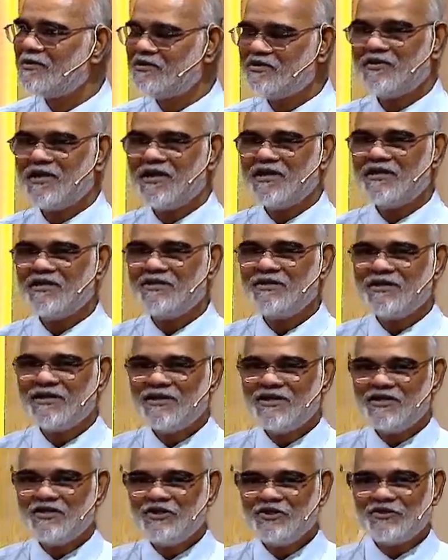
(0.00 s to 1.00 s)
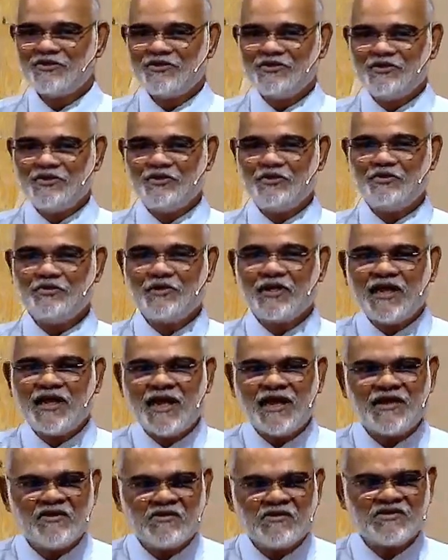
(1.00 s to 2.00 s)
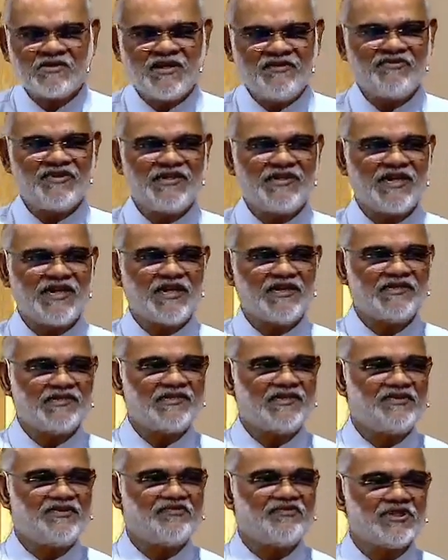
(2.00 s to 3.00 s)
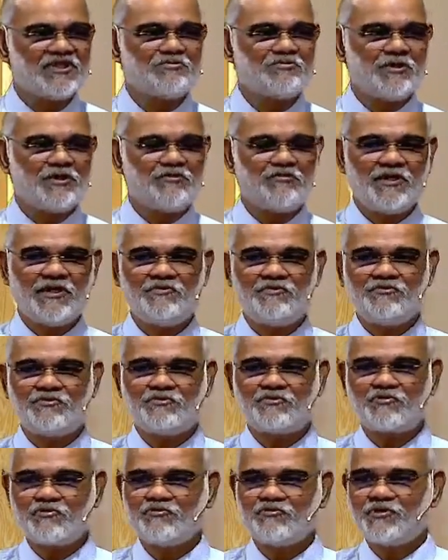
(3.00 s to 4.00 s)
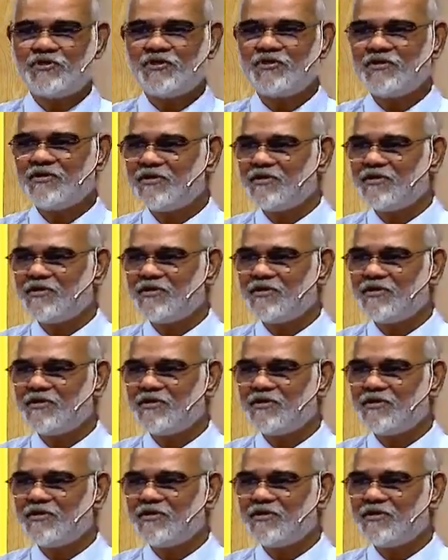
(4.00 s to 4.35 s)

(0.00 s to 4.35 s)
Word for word: Today, you, you cannot even tell the difference between truth